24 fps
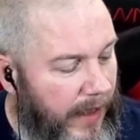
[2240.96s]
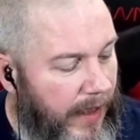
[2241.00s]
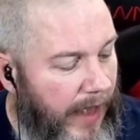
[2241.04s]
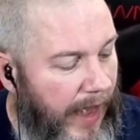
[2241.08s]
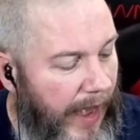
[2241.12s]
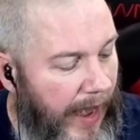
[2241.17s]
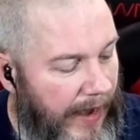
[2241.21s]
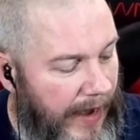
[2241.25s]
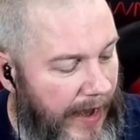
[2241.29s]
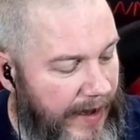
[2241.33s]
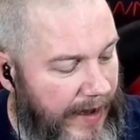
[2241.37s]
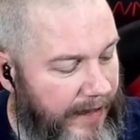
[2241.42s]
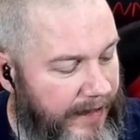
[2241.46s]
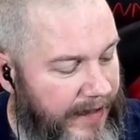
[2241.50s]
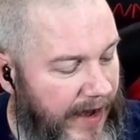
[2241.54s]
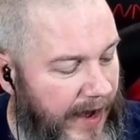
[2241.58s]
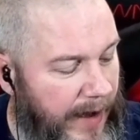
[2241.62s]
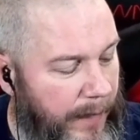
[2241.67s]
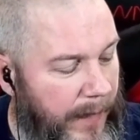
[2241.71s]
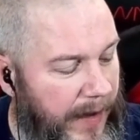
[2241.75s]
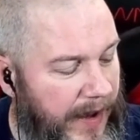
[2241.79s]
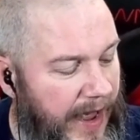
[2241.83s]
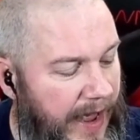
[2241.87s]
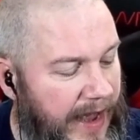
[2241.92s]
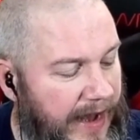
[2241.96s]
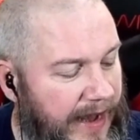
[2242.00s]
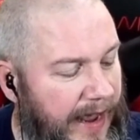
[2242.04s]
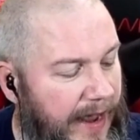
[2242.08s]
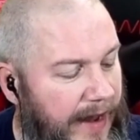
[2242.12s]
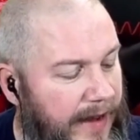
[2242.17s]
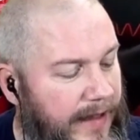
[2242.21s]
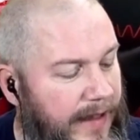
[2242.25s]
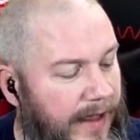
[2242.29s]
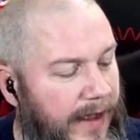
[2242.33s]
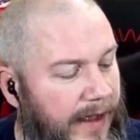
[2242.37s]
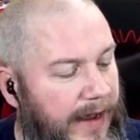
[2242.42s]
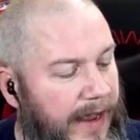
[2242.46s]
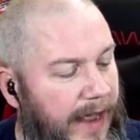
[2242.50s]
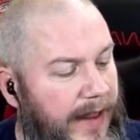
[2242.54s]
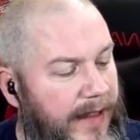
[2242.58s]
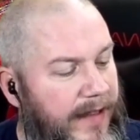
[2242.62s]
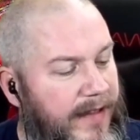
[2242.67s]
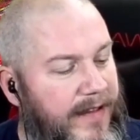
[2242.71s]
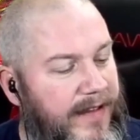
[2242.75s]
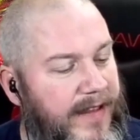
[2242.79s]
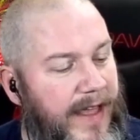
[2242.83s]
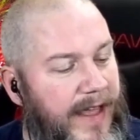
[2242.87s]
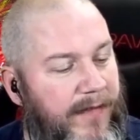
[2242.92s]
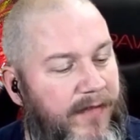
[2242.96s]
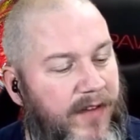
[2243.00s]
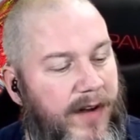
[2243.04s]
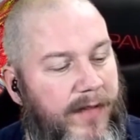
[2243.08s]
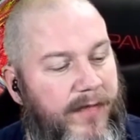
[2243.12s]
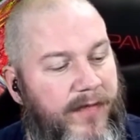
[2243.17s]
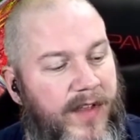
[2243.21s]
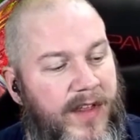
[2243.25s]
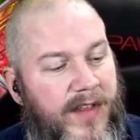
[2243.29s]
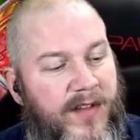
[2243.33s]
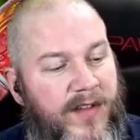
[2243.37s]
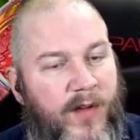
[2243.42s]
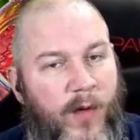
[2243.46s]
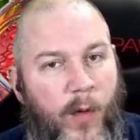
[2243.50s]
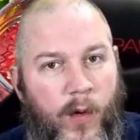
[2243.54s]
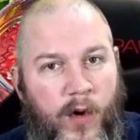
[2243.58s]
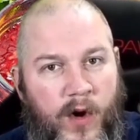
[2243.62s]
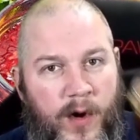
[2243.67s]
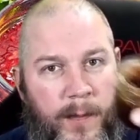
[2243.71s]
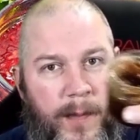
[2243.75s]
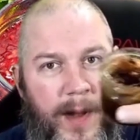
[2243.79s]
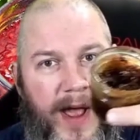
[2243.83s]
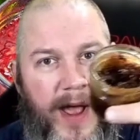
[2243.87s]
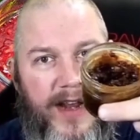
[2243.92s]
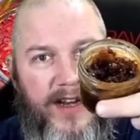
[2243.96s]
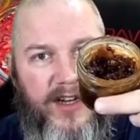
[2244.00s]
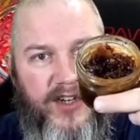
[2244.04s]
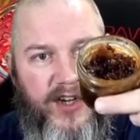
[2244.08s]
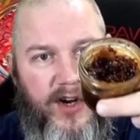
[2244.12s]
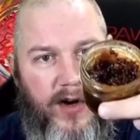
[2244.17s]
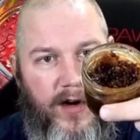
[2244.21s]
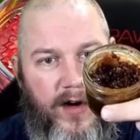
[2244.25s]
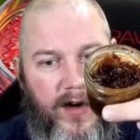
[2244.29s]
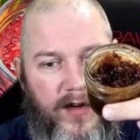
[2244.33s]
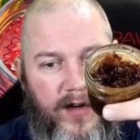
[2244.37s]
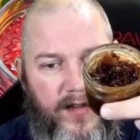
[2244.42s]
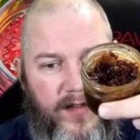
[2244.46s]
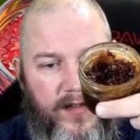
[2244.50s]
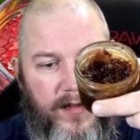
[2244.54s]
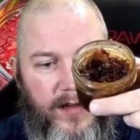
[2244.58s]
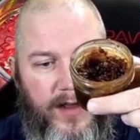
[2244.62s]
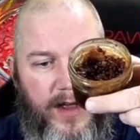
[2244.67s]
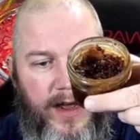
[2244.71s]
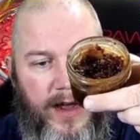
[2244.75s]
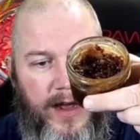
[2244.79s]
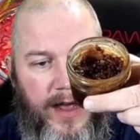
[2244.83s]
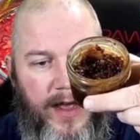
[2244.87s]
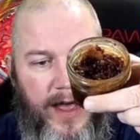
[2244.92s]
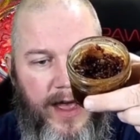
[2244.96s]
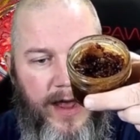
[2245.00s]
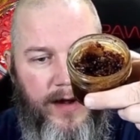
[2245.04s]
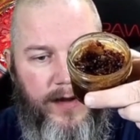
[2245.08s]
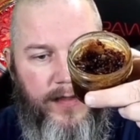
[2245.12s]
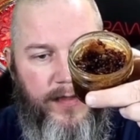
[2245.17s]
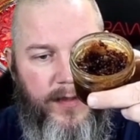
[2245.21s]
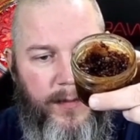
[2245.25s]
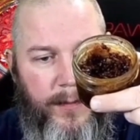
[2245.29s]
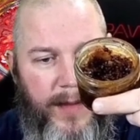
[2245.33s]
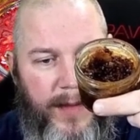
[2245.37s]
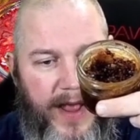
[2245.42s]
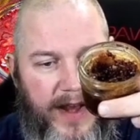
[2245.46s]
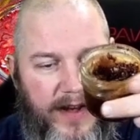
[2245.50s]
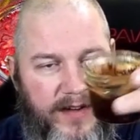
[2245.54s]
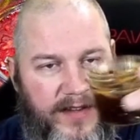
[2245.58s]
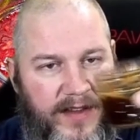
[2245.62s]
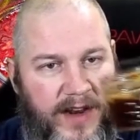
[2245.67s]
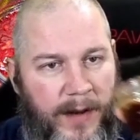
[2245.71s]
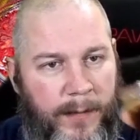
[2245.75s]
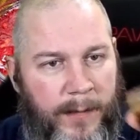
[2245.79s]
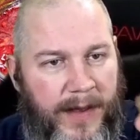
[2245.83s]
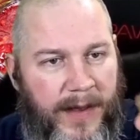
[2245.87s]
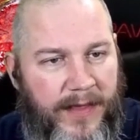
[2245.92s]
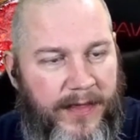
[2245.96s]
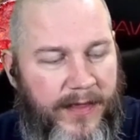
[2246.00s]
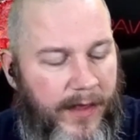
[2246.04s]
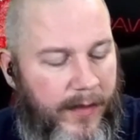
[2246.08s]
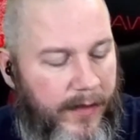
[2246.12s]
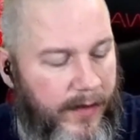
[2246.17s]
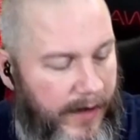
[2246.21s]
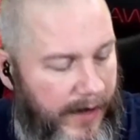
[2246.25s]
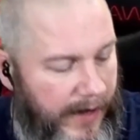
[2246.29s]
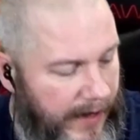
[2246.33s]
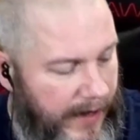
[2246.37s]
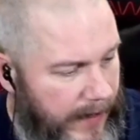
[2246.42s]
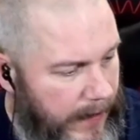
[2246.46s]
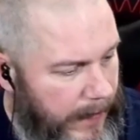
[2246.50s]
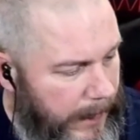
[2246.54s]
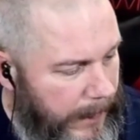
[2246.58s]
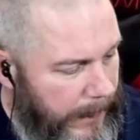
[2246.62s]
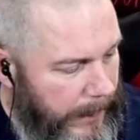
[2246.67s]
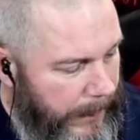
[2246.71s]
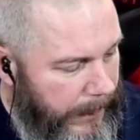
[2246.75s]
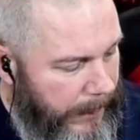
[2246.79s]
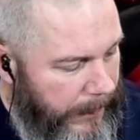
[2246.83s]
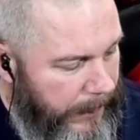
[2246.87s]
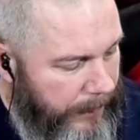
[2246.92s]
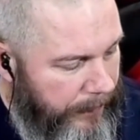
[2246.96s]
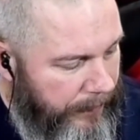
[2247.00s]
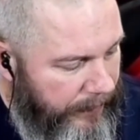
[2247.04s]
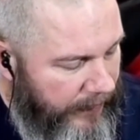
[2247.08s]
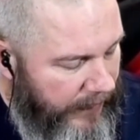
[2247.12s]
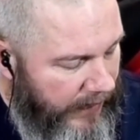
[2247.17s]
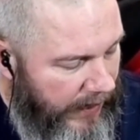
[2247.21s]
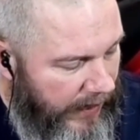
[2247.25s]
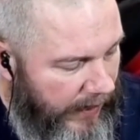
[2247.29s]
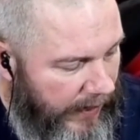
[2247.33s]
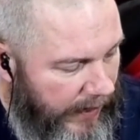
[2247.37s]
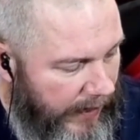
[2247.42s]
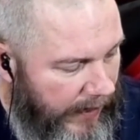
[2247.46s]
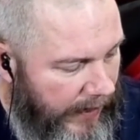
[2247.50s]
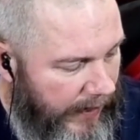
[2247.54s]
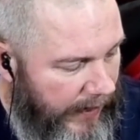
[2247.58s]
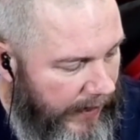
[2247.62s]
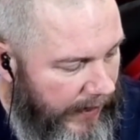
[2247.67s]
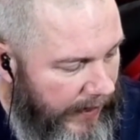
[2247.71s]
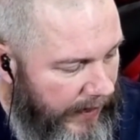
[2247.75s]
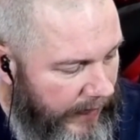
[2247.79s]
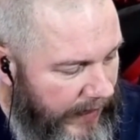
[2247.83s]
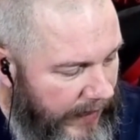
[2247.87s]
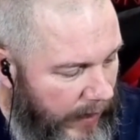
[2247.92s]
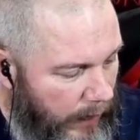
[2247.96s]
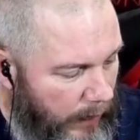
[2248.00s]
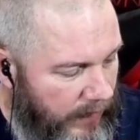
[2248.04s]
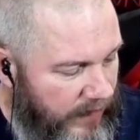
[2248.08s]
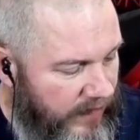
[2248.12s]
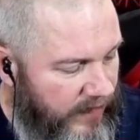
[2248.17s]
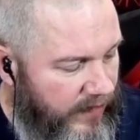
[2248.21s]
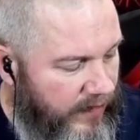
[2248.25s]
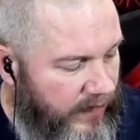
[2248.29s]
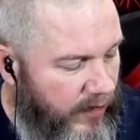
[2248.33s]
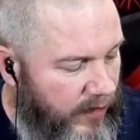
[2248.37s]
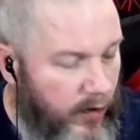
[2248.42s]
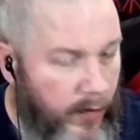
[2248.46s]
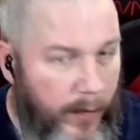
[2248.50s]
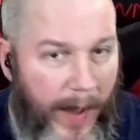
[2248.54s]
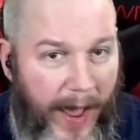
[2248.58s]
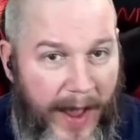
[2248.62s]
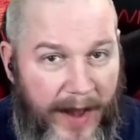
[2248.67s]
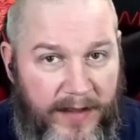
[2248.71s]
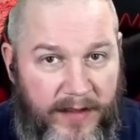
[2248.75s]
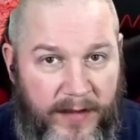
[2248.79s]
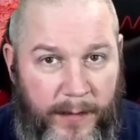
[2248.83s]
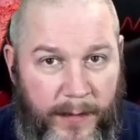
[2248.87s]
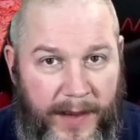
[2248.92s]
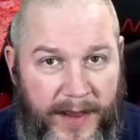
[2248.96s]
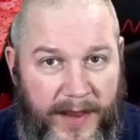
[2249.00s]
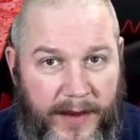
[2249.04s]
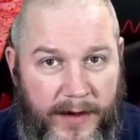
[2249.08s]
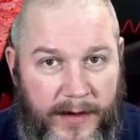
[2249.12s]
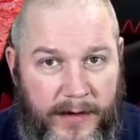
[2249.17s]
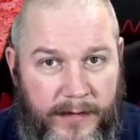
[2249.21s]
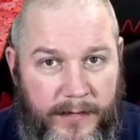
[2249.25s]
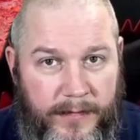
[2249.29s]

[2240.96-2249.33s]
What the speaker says: And like I said, I got 7 of these quarter pint jars out of the batch that I made the other day, and that was 2 packs of bacon.